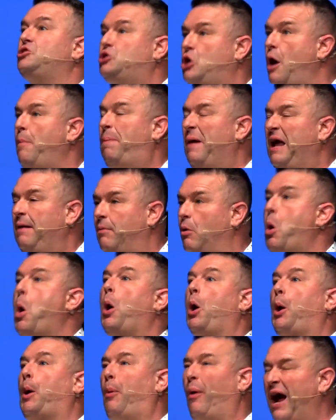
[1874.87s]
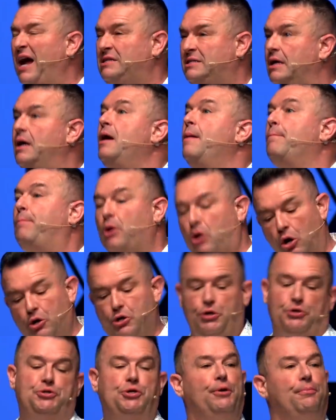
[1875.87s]
Two people. Crazy. Put it
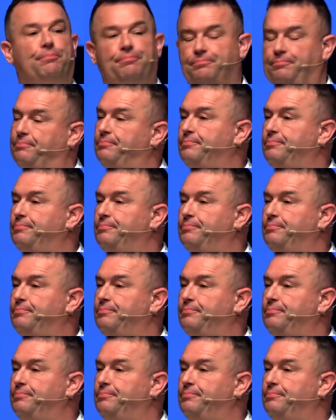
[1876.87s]
on YouTube.